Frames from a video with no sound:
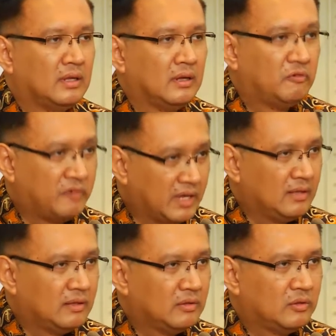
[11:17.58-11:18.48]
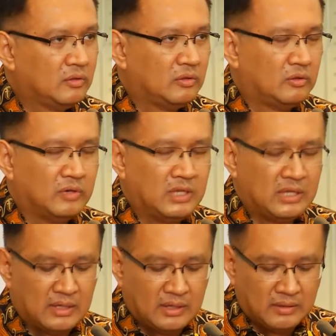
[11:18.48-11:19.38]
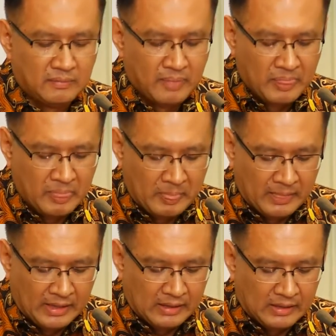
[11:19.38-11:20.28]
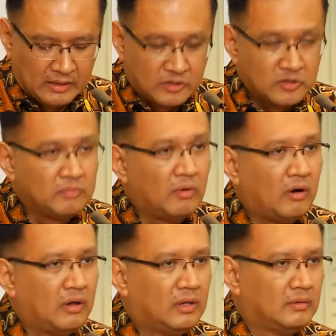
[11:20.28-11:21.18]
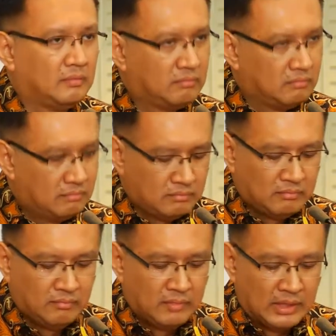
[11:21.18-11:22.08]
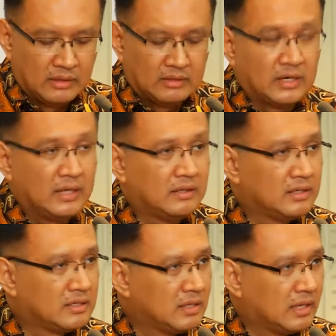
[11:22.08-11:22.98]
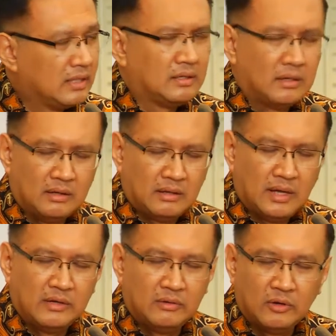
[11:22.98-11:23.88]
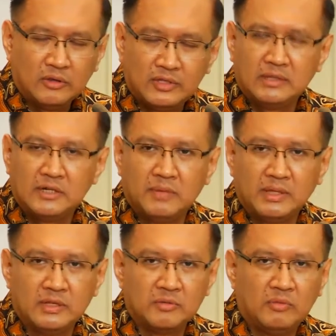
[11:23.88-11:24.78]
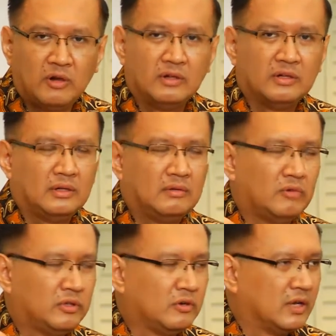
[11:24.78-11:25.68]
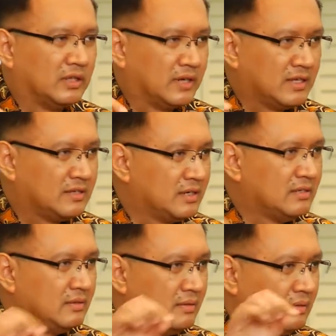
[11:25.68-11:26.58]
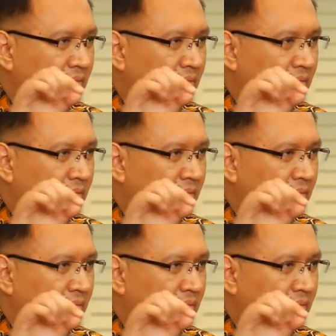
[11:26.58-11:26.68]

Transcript: free to the uh, small traders and uh, not traders, but the small what you call it restaurant